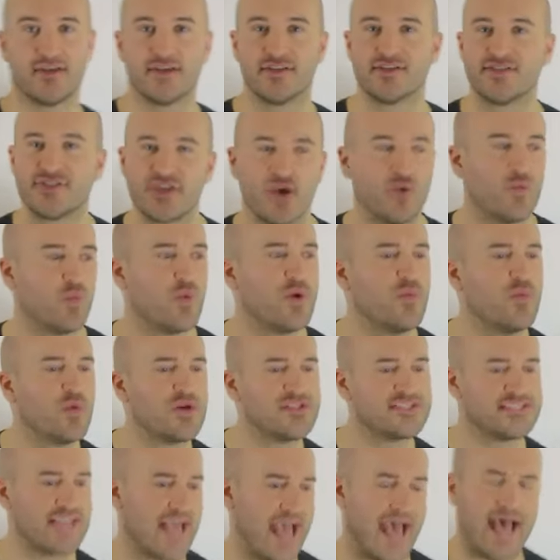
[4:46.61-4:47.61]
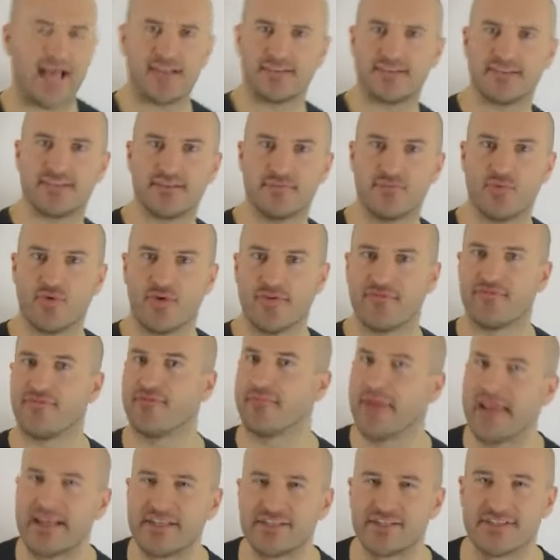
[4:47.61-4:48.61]
So we want to add some more
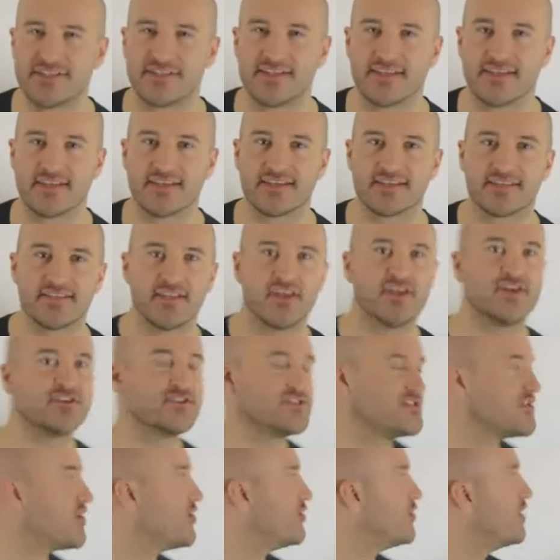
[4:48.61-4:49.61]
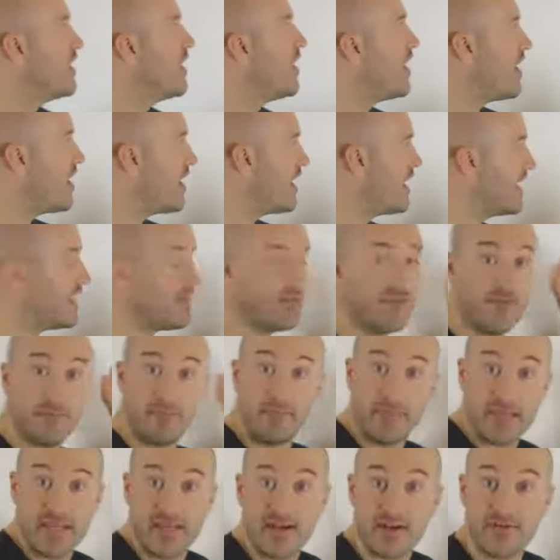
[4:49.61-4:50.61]
information to this. So in the
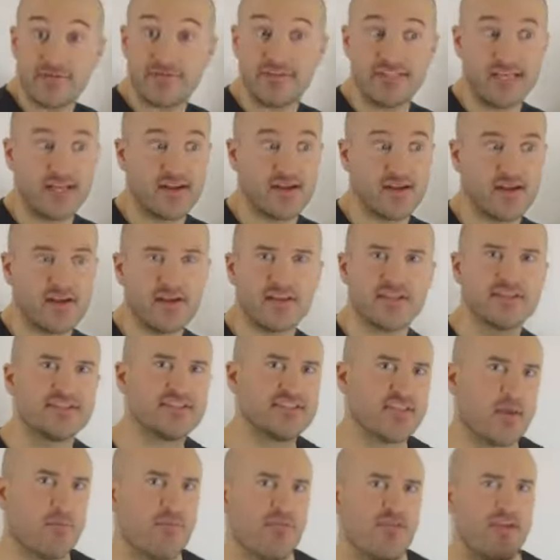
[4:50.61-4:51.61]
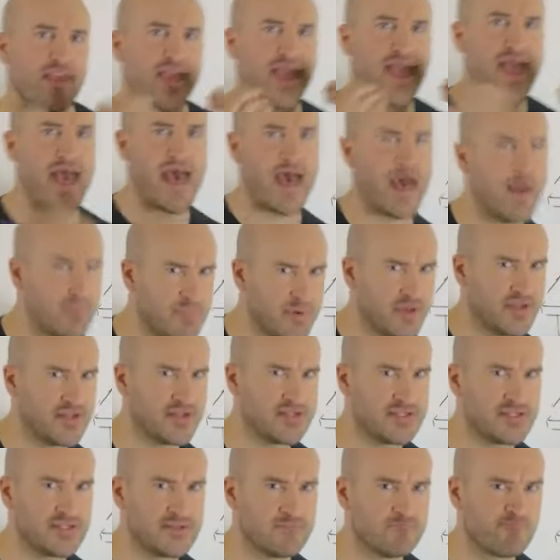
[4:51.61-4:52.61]
middle of dinner, something
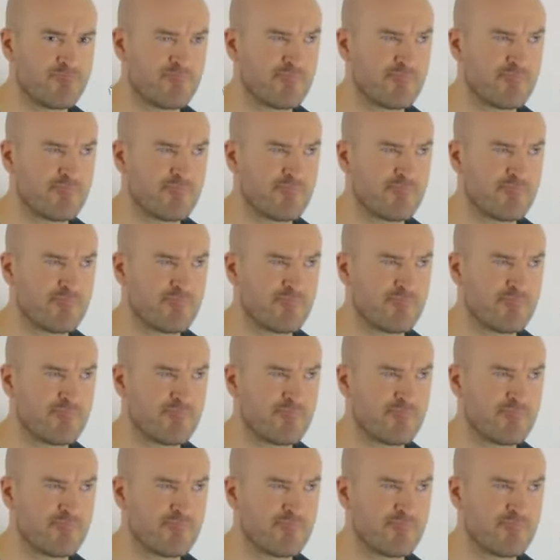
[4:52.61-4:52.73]
happened.